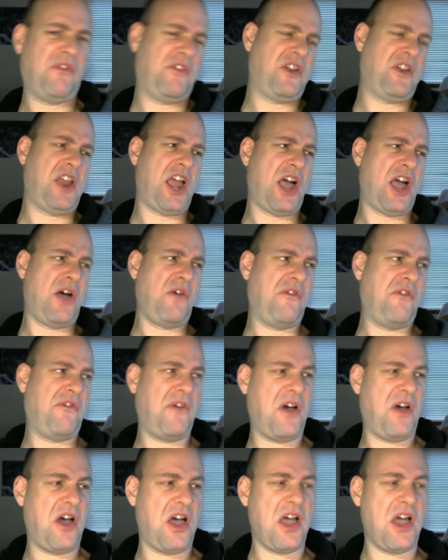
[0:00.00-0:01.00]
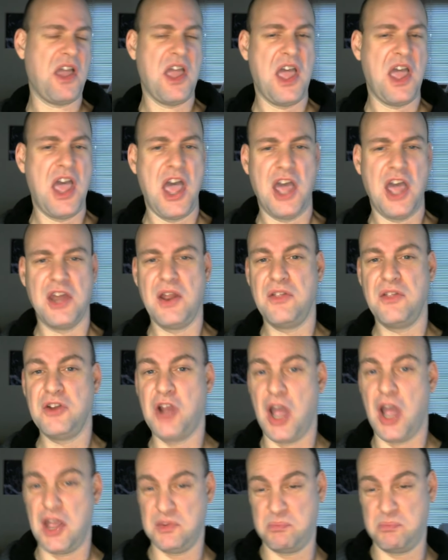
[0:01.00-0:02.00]
an alpha, another
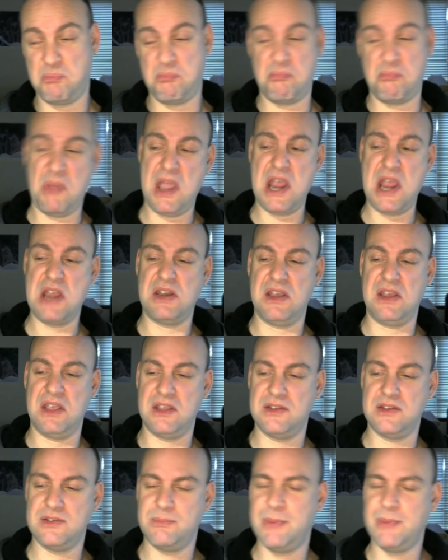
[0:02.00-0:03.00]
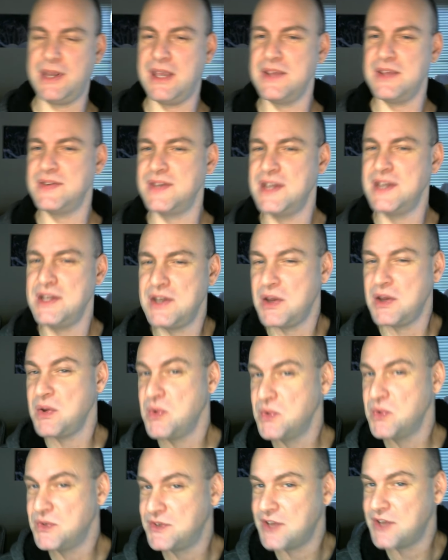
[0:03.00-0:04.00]
guy's betas, because he
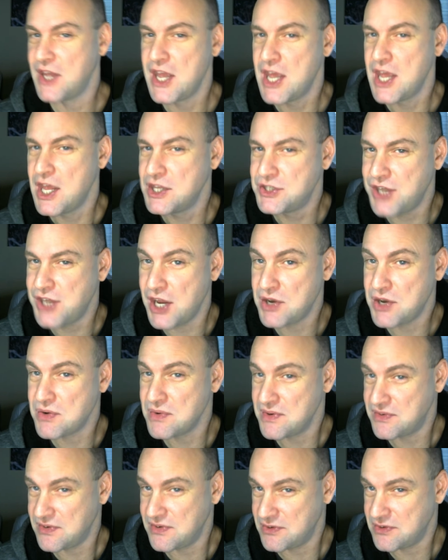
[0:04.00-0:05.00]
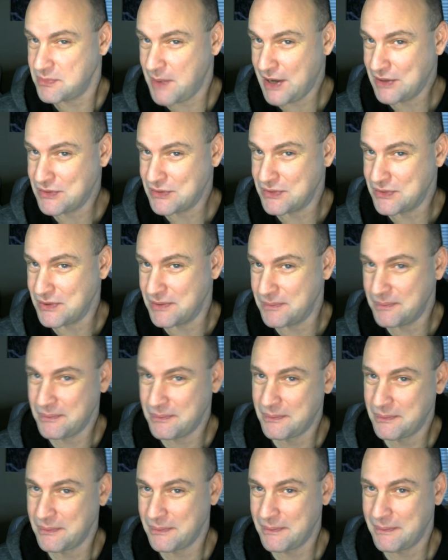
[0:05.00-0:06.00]
knows gender is a spectrum,
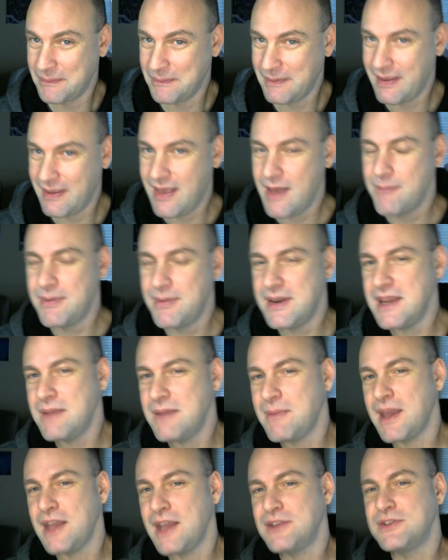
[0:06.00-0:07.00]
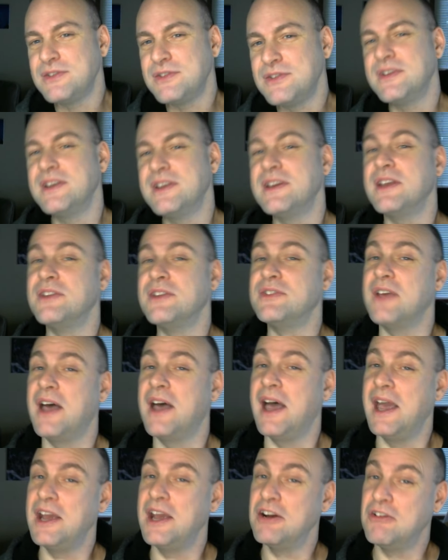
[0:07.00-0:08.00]
but he imagines it as a
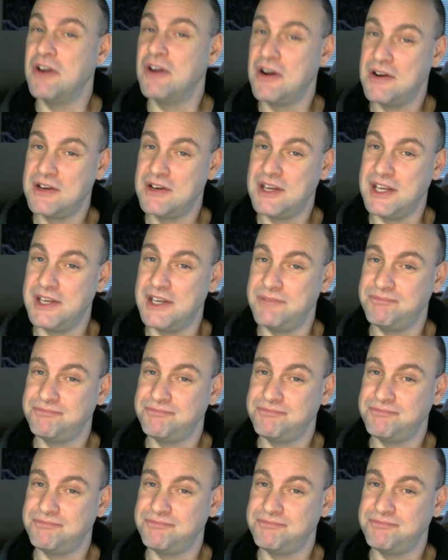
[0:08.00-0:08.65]
hierarchy.